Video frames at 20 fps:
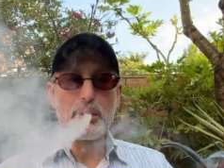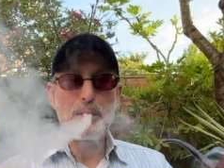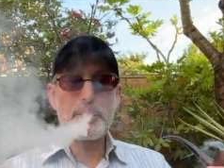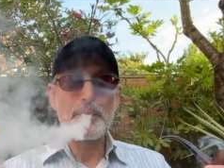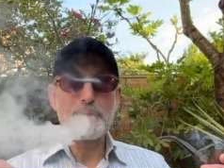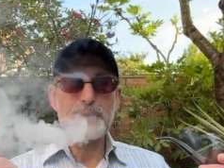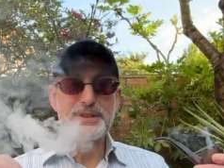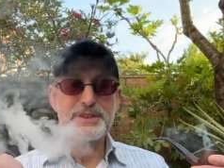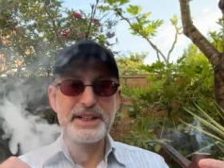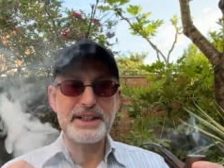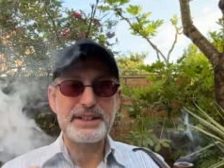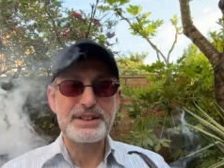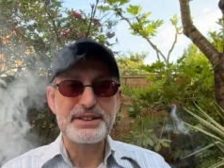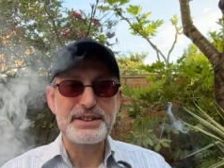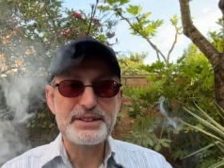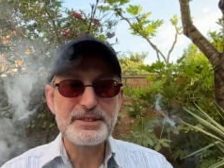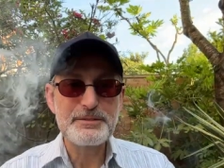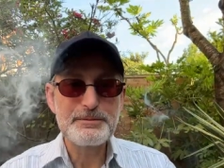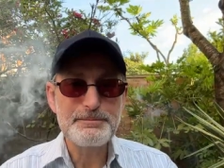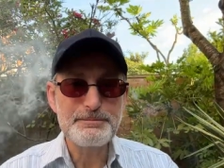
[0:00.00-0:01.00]

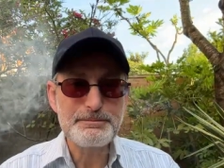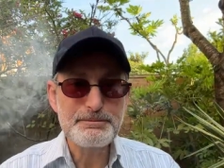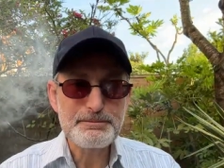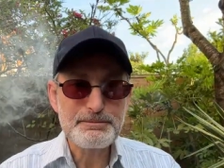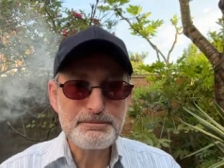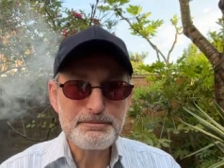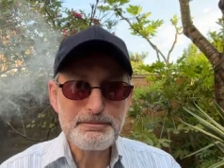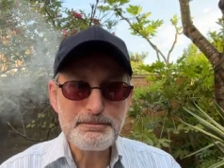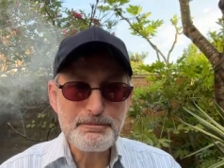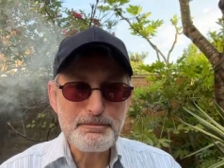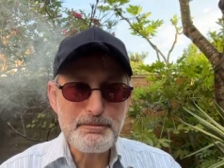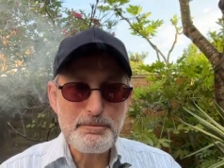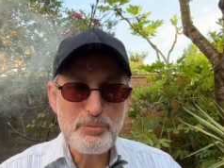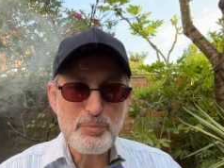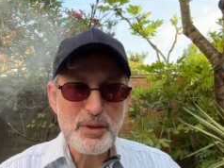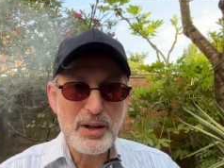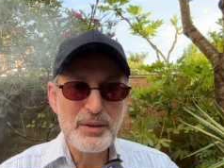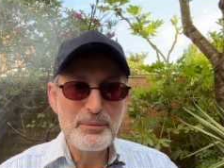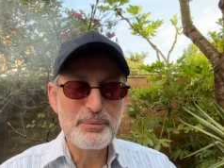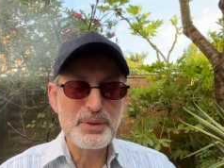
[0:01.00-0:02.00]
Seconds,
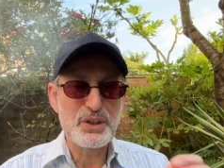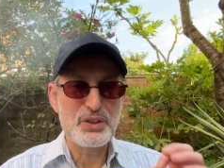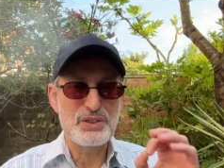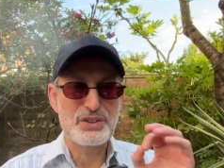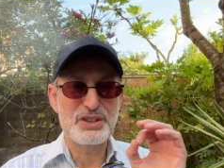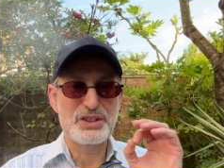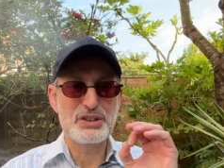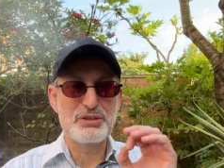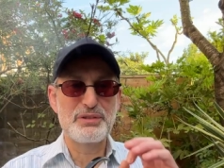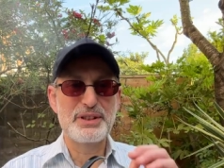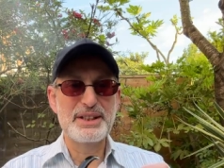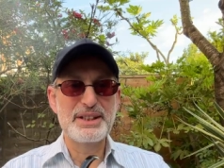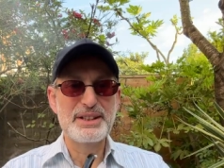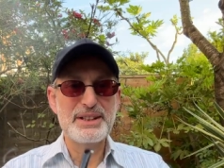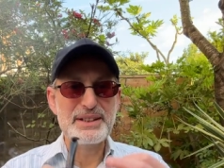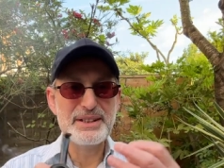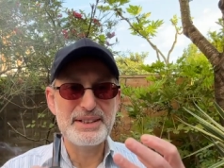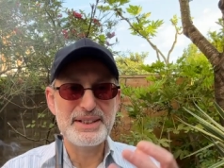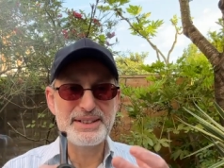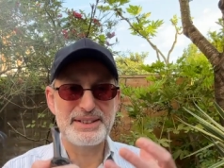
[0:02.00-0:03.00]
because it's already
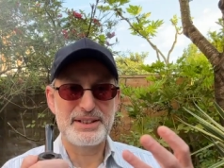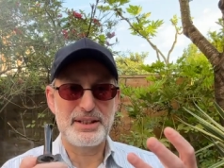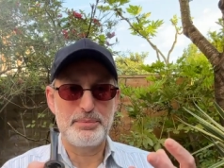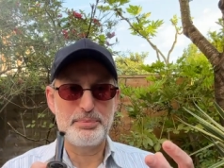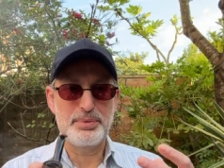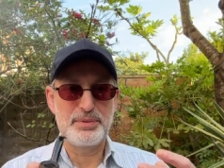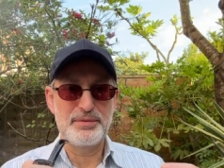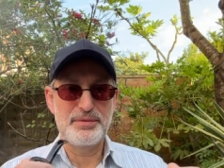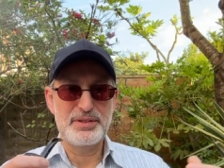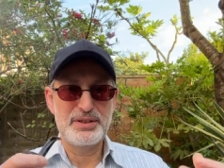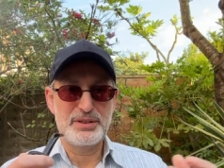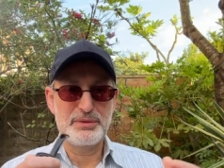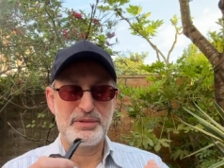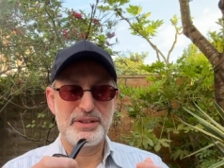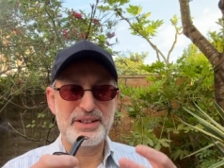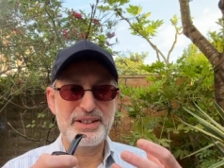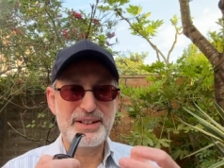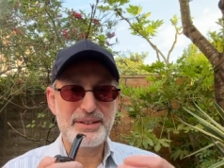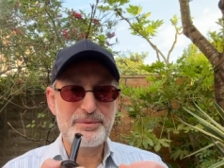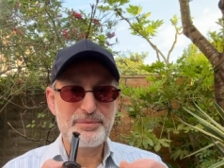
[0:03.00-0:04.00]
lit up. It's
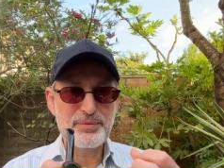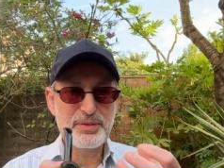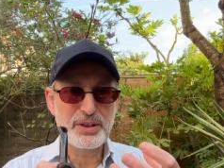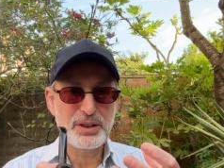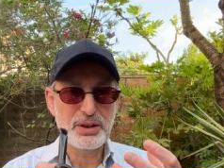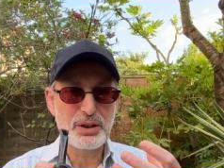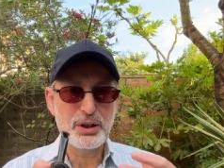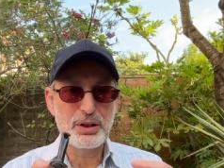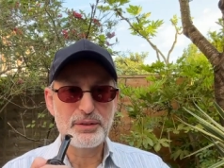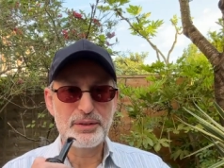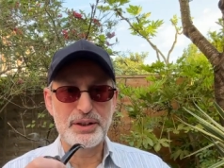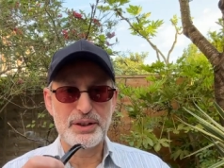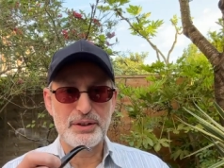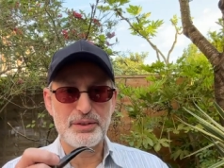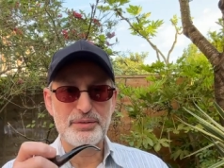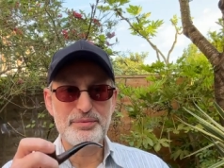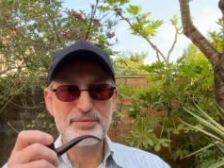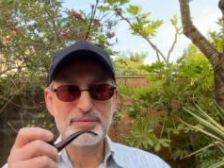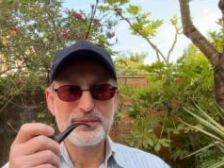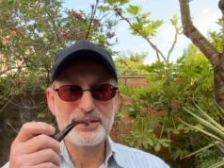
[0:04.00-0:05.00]
already, you
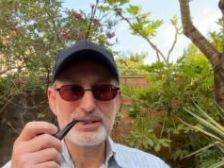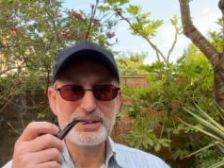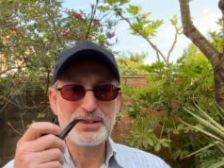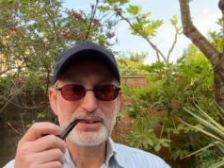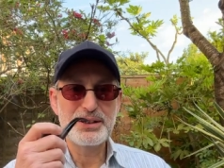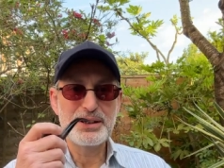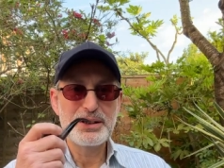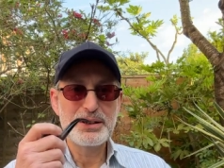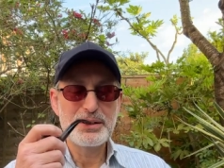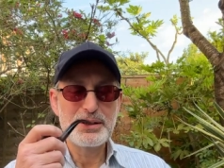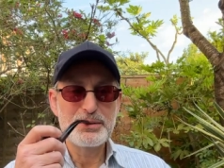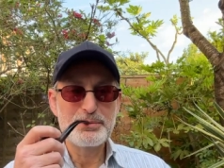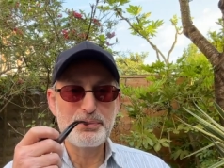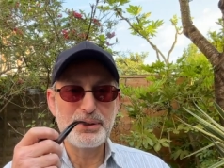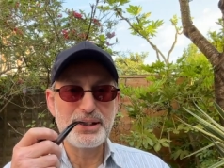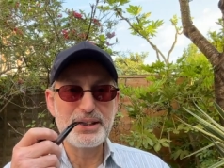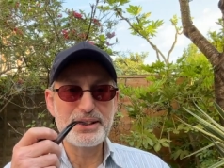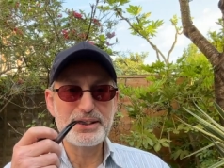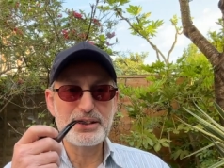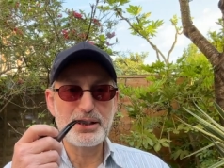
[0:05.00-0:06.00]
know,
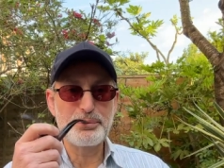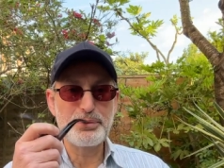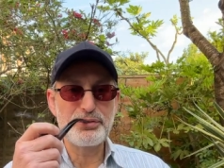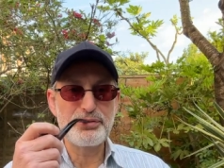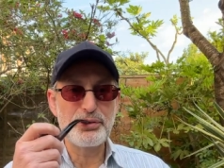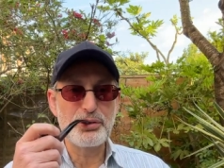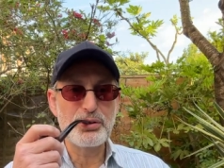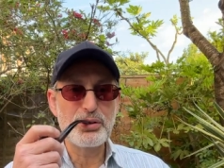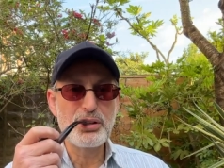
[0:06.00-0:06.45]
been lit up before.